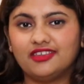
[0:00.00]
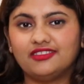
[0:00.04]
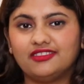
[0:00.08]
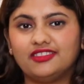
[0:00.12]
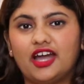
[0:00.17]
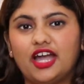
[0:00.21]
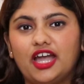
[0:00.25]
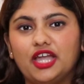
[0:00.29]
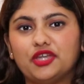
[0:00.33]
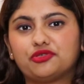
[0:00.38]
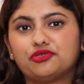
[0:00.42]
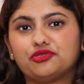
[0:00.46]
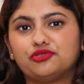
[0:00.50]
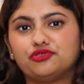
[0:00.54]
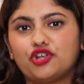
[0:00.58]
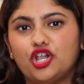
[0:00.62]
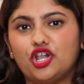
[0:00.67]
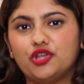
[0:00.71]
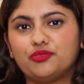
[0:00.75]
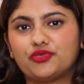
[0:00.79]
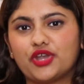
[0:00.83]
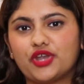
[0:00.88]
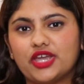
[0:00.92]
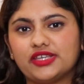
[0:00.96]
The high crude
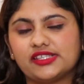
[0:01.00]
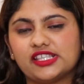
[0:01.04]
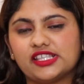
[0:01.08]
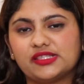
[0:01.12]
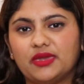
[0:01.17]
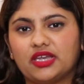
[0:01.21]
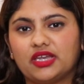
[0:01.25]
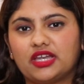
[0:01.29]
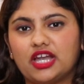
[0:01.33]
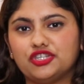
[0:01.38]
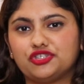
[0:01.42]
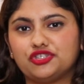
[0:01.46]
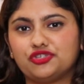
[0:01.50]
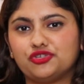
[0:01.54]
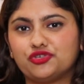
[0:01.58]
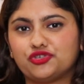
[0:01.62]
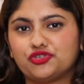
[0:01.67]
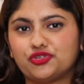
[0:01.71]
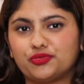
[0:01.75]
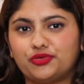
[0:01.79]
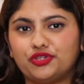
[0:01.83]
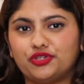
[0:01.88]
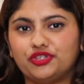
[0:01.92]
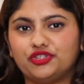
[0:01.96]
oil prices may continue
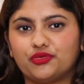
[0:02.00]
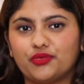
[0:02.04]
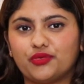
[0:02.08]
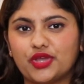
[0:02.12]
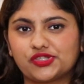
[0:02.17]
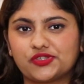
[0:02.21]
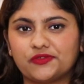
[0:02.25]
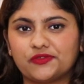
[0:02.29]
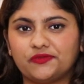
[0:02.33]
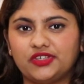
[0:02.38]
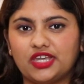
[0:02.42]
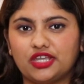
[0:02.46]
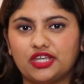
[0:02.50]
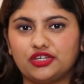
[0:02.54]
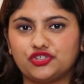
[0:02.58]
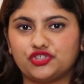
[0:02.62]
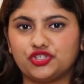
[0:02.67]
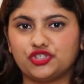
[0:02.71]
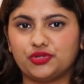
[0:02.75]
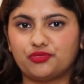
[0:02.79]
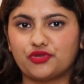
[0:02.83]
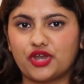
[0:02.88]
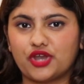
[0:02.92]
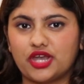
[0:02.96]
to pull the rest of the
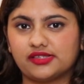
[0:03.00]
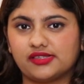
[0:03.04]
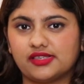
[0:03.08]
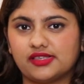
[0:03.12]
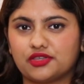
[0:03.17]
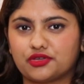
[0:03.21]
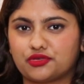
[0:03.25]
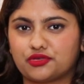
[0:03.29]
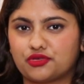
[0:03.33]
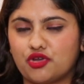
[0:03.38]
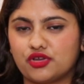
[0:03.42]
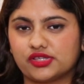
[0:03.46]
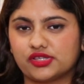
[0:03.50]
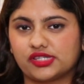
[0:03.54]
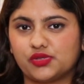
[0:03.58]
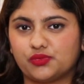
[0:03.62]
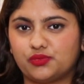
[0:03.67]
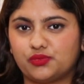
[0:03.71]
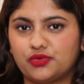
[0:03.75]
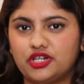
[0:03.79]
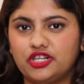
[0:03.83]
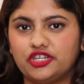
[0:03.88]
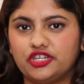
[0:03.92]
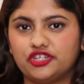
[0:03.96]
energy prices across the
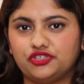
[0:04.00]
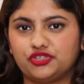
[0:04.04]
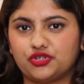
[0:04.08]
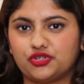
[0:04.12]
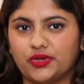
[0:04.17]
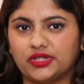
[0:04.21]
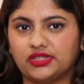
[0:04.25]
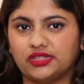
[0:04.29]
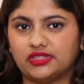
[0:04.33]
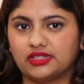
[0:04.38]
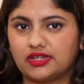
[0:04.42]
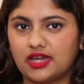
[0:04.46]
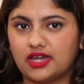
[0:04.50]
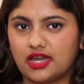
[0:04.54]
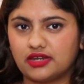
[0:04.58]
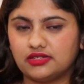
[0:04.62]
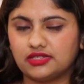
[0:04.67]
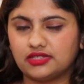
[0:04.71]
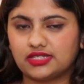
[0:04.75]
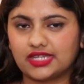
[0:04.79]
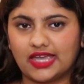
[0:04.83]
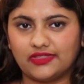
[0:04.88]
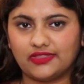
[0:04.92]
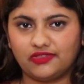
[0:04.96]
world during the
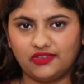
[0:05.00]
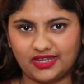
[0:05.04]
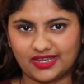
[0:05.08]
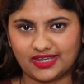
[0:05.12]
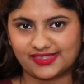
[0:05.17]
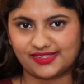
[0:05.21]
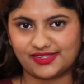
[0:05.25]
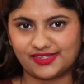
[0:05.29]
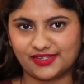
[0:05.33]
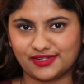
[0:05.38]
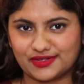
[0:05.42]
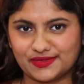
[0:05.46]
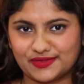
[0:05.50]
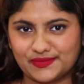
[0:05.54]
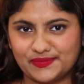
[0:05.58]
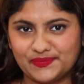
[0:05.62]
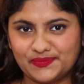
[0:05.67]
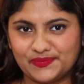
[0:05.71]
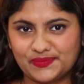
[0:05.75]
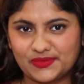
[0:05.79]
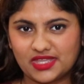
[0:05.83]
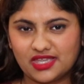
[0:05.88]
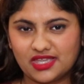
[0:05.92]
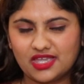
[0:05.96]
current and the next year.
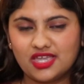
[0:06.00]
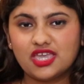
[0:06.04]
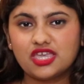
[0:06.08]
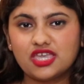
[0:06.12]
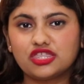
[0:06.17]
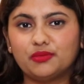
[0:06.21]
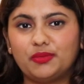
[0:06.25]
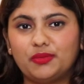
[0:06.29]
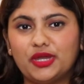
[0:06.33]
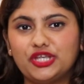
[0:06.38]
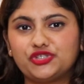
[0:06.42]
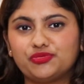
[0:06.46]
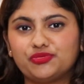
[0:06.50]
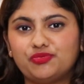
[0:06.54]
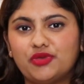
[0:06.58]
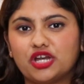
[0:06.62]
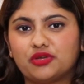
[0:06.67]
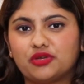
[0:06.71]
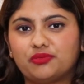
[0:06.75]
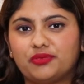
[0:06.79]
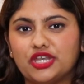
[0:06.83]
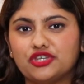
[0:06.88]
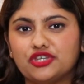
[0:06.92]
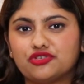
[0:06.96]
The
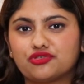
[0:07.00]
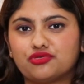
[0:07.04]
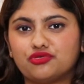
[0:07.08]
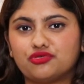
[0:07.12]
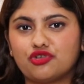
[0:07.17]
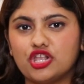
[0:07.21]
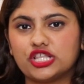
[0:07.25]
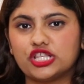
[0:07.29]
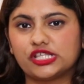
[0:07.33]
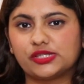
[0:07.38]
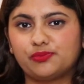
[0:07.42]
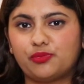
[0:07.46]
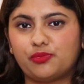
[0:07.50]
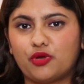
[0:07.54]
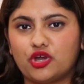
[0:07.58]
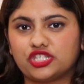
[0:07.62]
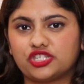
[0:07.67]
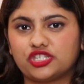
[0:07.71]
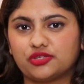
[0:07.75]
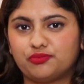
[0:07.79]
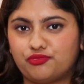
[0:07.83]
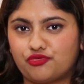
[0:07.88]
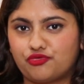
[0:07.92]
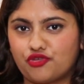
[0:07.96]
benchmark Brent crude oil
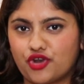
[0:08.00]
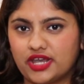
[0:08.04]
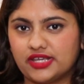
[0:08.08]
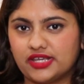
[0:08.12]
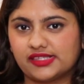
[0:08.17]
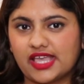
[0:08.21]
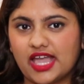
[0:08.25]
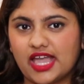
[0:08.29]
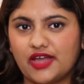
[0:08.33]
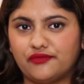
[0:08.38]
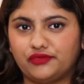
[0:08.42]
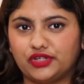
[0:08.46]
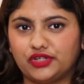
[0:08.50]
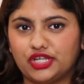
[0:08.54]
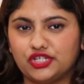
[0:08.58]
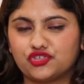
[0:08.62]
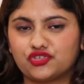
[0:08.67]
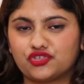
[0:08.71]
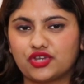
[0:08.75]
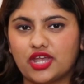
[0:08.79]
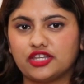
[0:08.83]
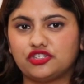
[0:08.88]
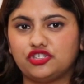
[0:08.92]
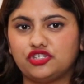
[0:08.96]
spot price
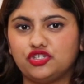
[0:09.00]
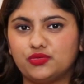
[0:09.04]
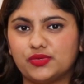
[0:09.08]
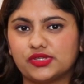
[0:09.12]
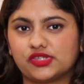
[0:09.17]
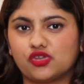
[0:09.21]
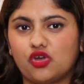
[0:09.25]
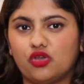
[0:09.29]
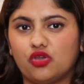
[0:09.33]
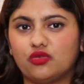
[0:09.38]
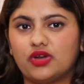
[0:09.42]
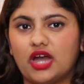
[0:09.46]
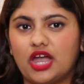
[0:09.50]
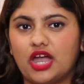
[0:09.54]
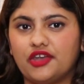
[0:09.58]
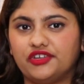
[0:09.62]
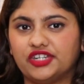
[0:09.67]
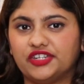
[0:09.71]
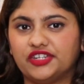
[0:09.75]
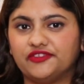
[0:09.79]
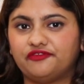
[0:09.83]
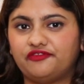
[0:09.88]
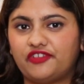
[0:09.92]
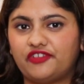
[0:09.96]
averaged at
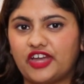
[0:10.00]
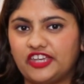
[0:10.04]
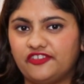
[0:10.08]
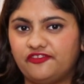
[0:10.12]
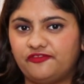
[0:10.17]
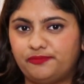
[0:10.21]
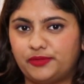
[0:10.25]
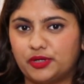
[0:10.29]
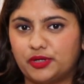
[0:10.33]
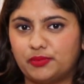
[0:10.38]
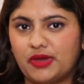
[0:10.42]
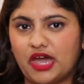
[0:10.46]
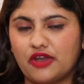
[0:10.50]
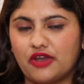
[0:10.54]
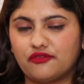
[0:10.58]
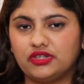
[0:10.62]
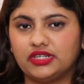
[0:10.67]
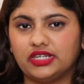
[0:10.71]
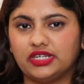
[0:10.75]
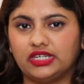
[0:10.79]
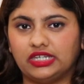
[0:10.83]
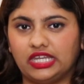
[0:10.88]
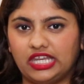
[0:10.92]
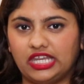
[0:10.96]
US$105 per
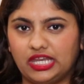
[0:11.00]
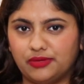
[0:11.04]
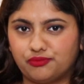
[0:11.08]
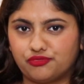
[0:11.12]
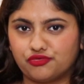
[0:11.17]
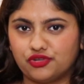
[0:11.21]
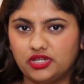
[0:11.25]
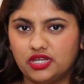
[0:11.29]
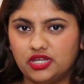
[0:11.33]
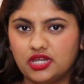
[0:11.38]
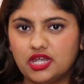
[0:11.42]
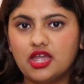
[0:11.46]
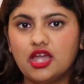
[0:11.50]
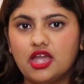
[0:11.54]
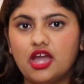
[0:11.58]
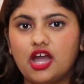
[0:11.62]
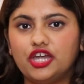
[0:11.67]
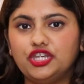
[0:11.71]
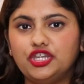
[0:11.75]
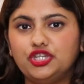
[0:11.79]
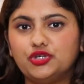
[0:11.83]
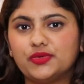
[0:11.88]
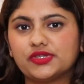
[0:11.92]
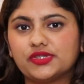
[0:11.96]
barrel in April,
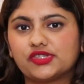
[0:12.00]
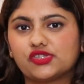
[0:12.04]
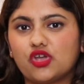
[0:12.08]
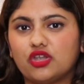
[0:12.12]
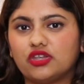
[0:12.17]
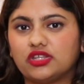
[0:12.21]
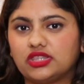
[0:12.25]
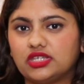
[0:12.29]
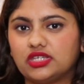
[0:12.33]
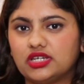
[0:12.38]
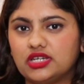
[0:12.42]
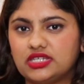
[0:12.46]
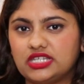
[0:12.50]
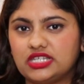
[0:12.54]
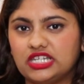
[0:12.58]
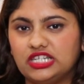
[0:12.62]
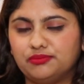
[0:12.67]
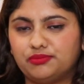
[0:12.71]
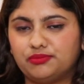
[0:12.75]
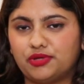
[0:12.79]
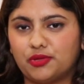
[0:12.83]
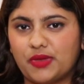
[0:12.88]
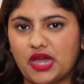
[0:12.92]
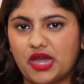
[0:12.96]
a
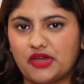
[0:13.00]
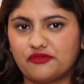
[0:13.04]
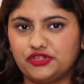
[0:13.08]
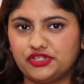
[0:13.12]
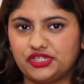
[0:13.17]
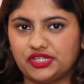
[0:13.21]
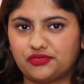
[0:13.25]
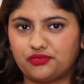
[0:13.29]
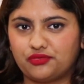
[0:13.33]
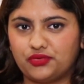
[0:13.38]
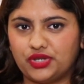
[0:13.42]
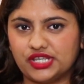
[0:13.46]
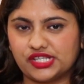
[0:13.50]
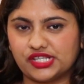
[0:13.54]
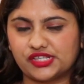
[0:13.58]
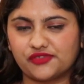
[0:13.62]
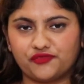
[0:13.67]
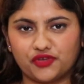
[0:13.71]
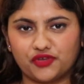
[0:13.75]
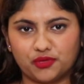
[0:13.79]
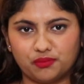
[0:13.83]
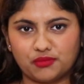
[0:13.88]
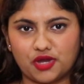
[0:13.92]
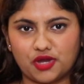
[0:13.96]
US$13 per barrel decrease
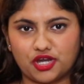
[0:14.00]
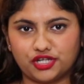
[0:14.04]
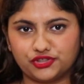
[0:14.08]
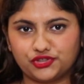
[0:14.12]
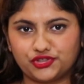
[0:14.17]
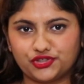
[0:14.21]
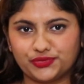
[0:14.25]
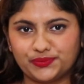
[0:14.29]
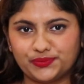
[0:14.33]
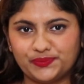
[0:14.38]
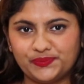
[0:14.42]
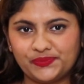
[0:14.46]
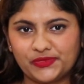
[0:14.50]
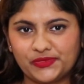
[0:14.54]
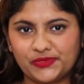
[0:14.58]
from March.